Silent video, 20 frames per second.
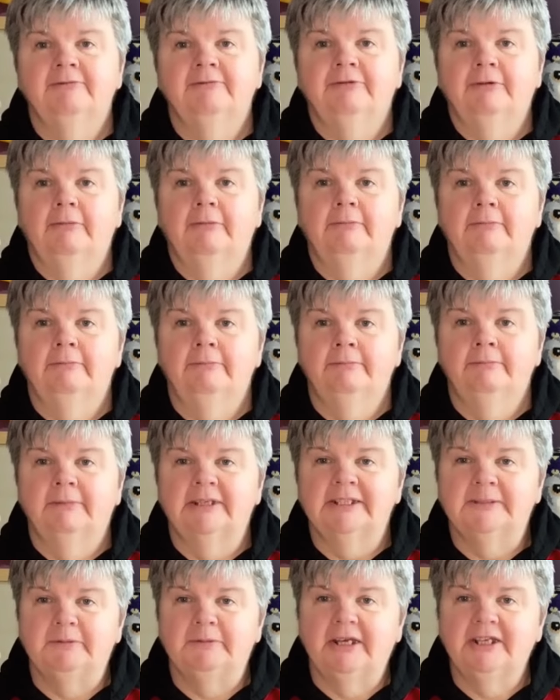from my
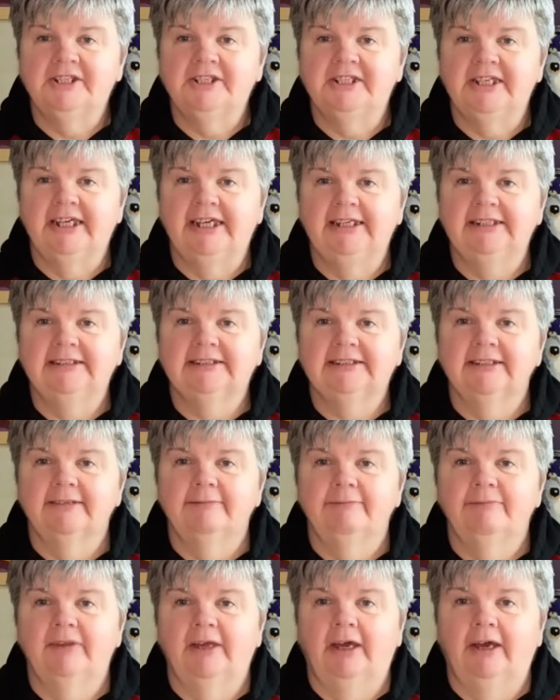spreadsheet,
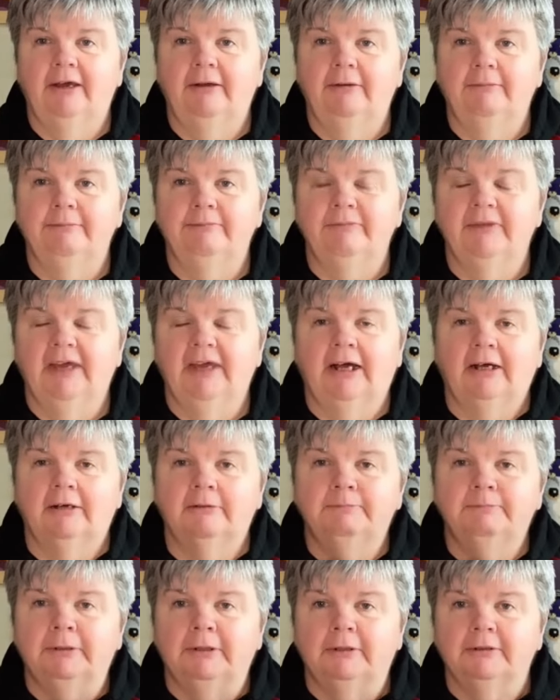I'll
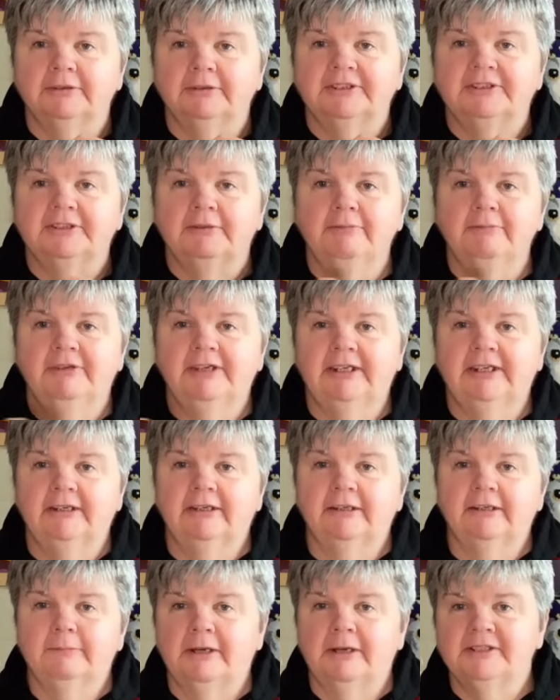put something
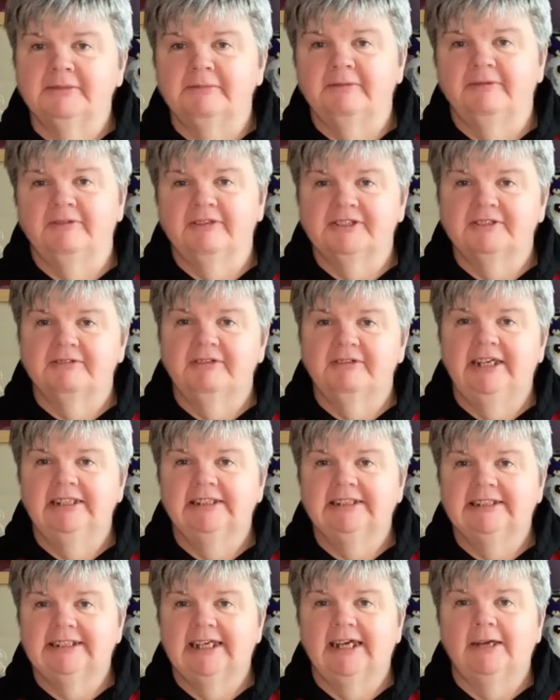at the bottom of the screen
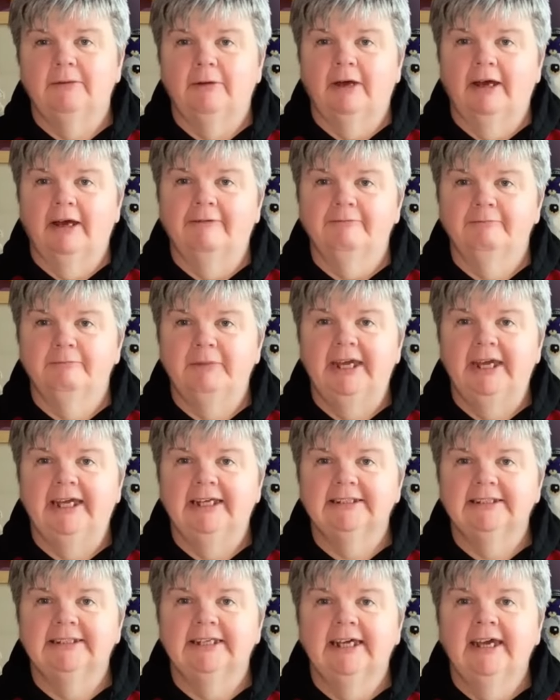to say what I've
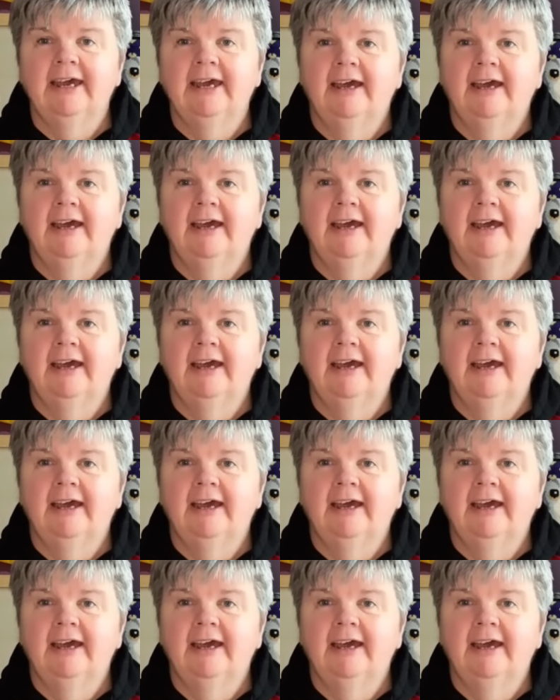picked,